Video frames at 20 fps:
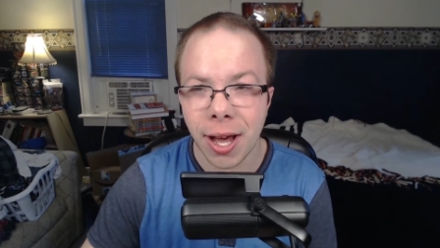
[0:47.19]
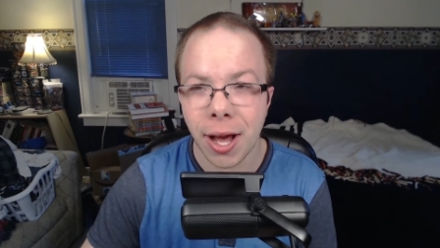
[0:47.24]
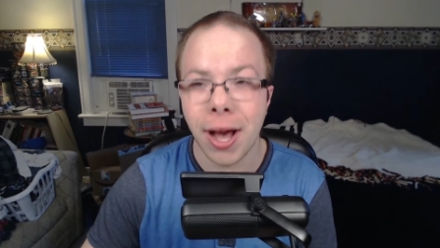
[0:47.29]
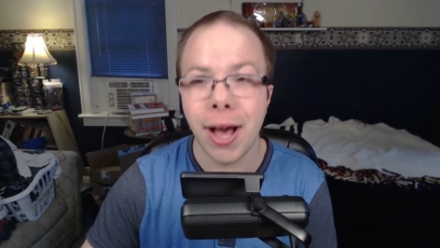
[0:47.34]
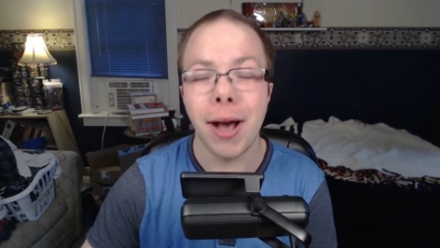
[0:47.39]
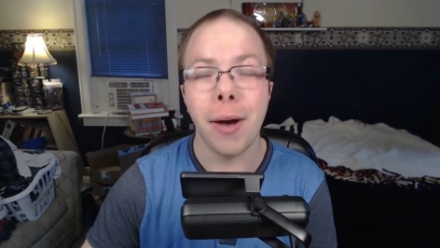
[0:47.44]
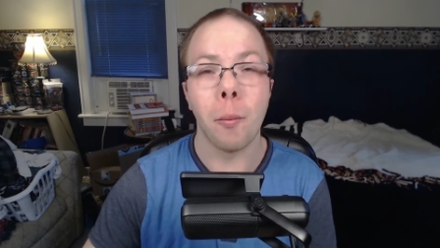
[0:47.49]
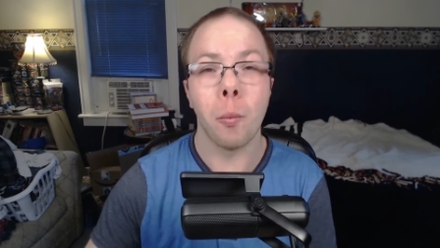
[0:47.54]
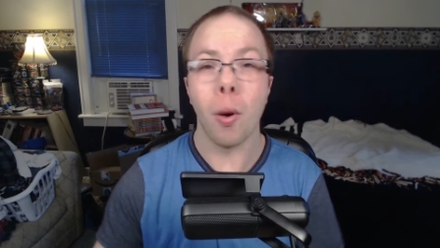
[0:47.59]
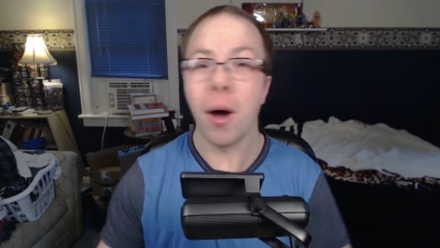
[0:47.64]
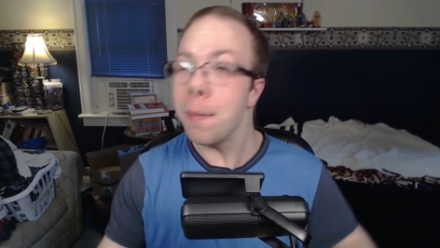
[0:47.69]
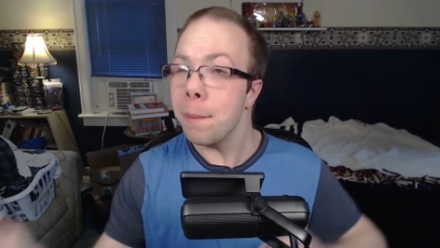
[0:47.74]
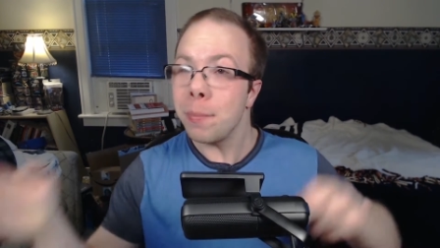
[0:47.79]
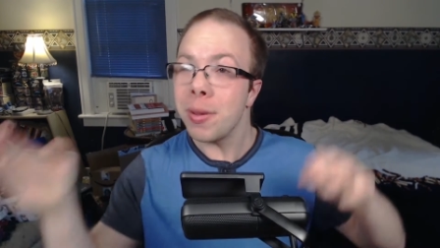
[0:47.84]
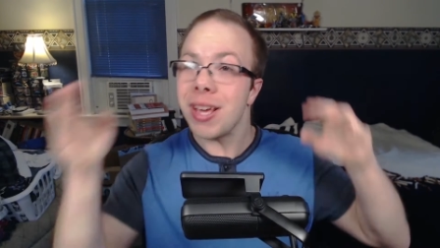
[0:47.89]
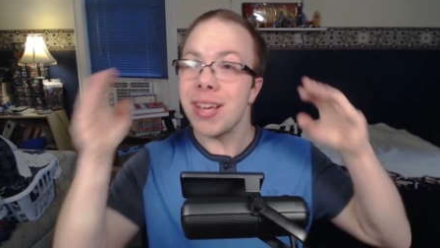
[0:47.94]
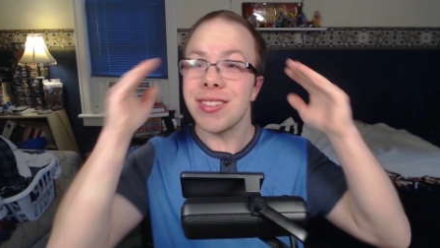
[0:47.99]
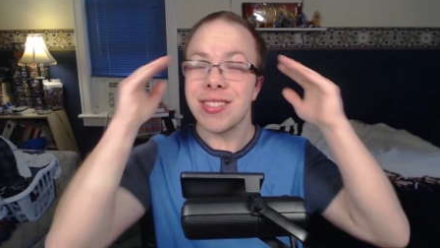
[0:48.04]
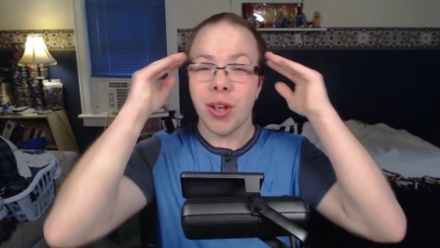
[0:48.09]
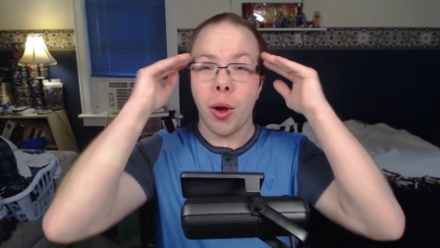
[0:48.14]
Uh One
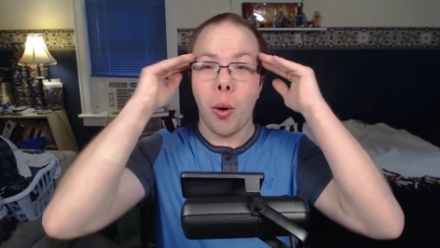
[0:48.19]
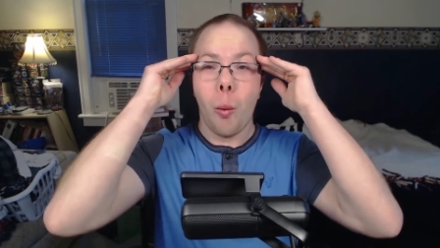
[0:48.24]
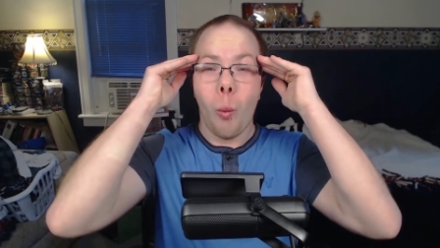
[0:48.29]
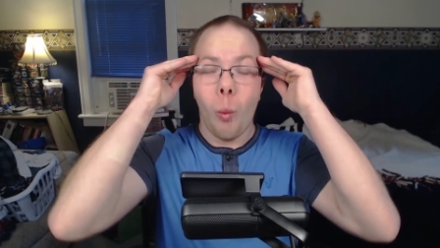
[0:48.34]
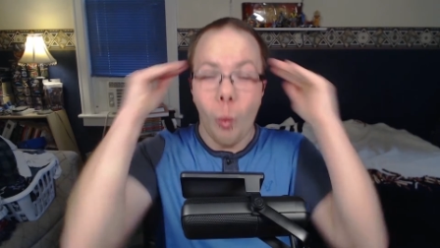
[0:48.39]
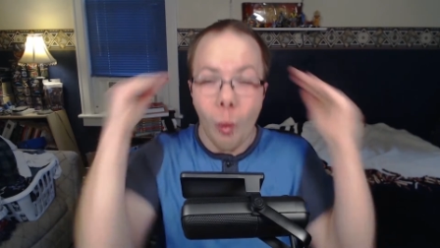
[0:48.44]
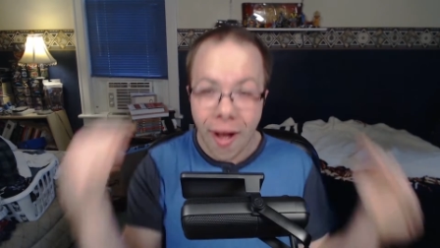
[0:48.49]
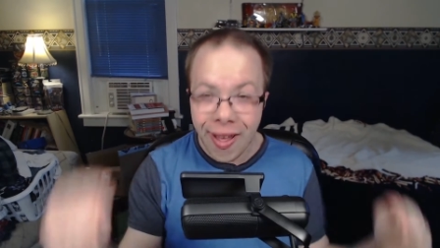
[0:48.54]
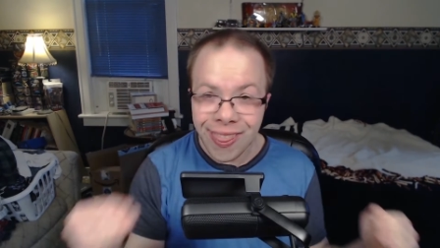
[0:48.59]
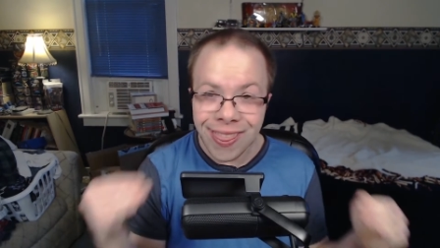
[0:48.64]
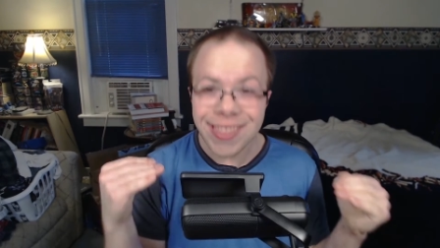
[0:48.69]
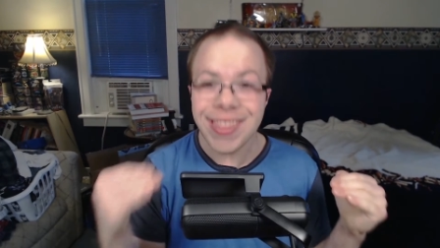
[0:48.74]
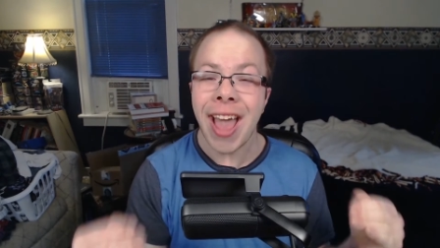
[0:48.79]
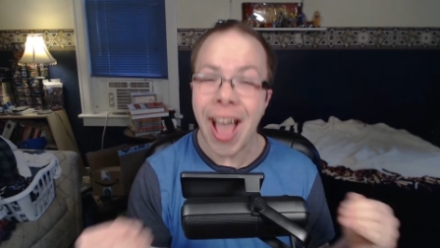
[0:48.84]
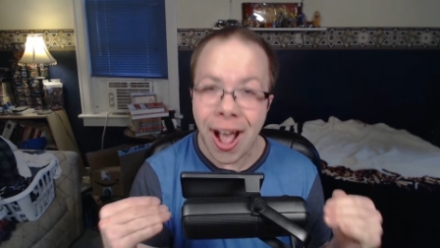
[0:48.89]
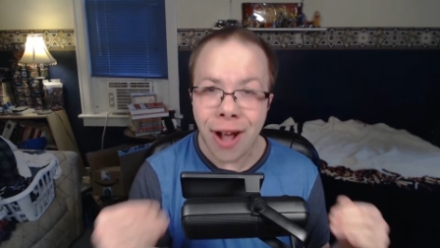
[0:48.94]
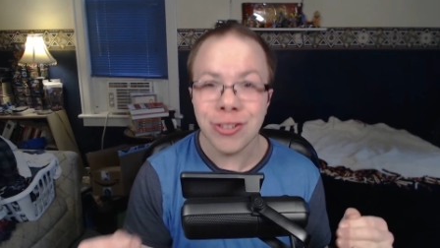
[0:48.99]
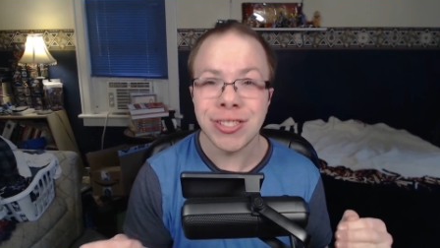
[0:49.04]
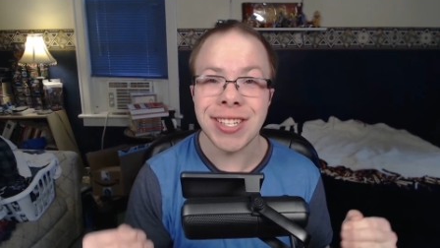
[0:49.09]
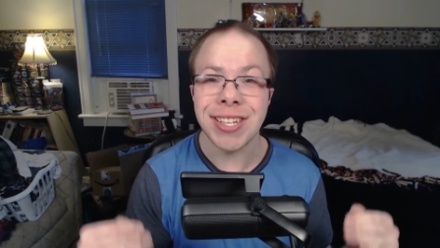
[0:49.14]
Piece
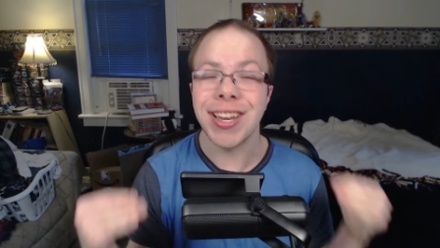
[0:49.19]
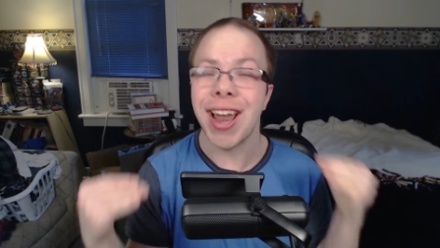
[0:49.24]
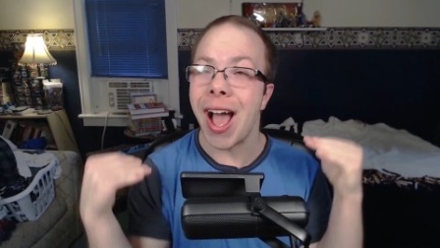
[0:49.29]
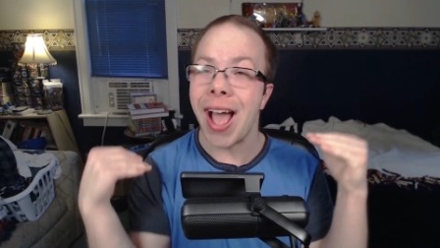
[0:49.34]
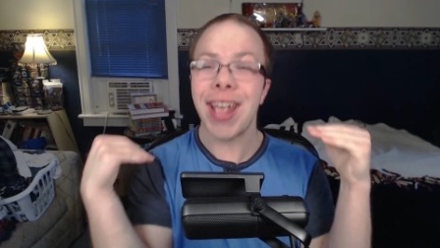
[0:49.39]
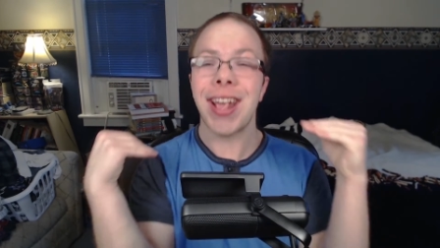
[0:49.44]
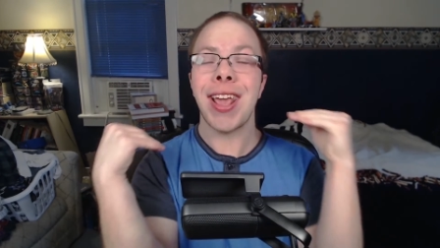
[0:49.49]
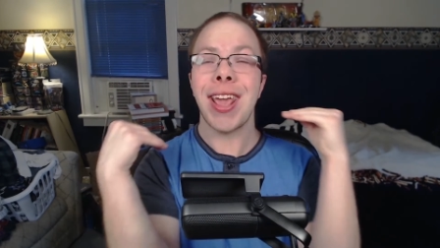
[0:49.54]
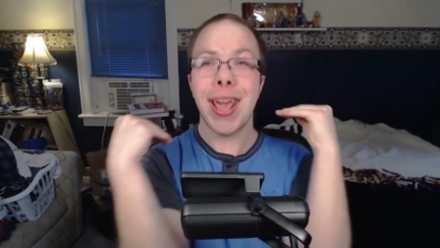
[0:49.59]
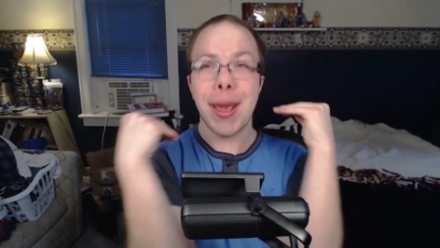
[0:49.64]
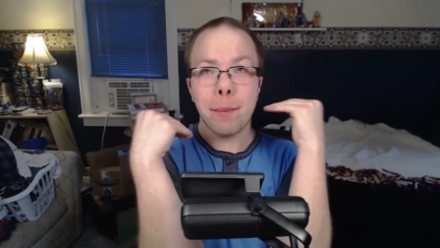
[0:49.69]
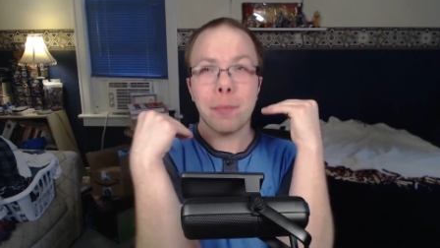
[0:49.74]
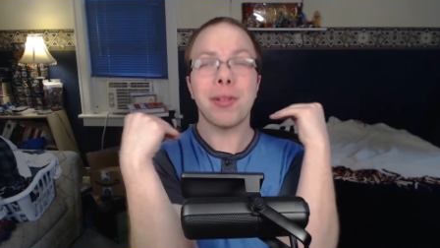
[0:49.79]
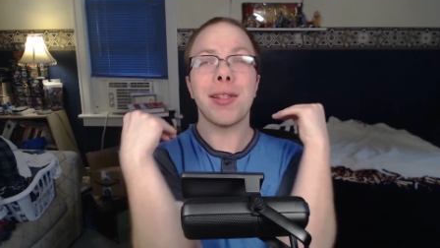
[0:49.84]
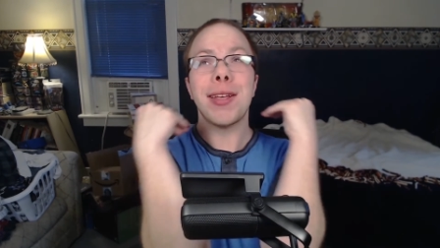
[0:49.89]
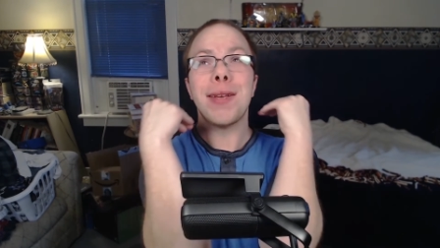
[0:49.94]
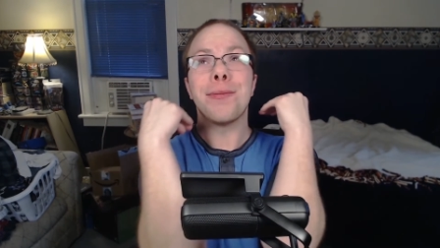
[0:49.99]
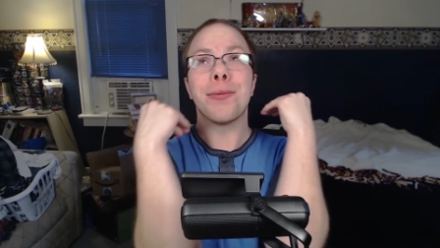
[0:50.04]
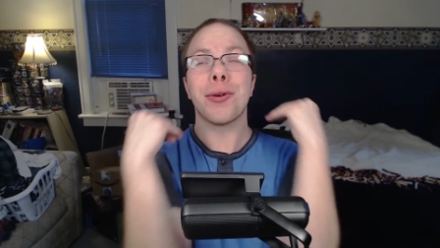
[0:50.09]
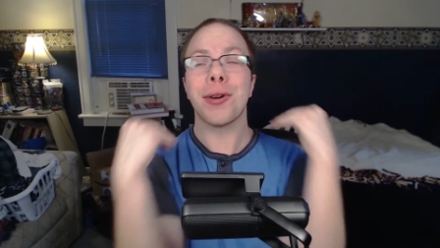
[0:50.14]
1000. I can't
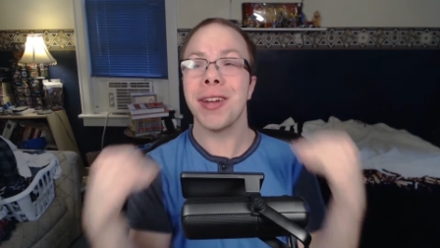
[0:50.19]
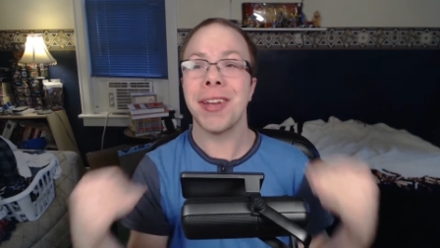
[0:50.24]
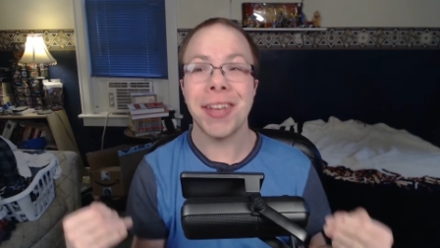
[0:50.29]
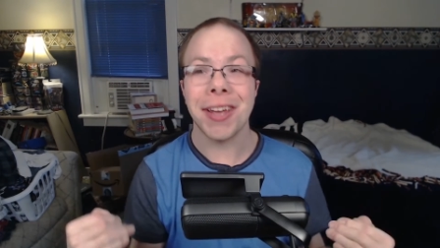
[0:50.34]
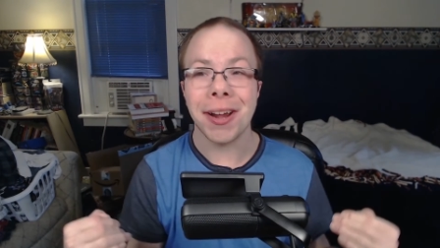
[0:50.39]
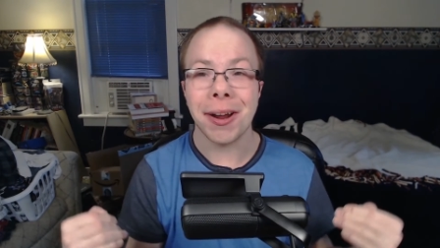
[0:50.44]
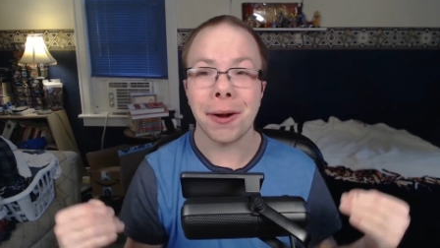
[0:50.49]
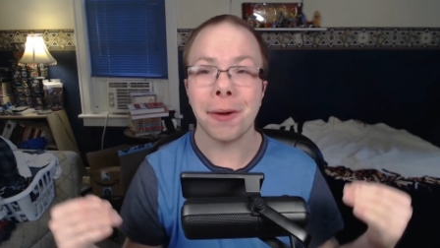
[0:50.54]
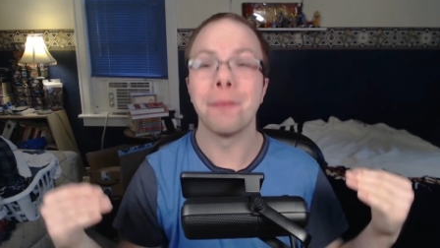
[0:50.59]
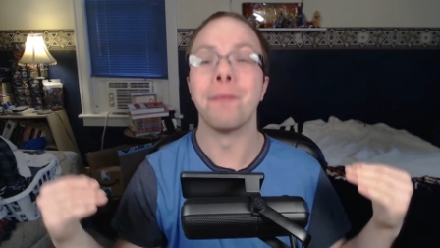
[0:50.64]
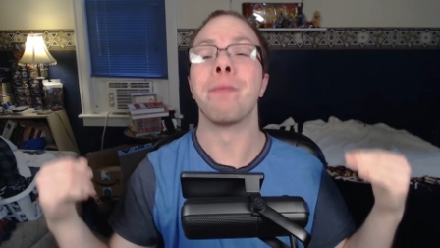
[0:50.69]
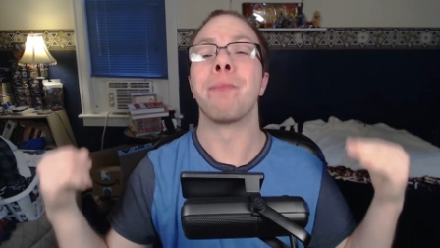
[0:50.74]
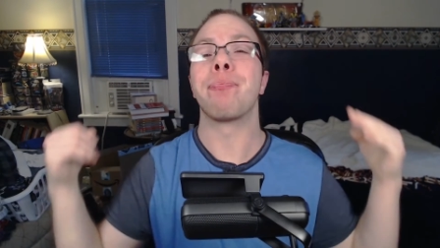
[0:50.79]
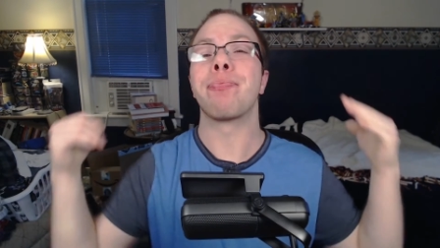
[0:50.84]
believe we're here.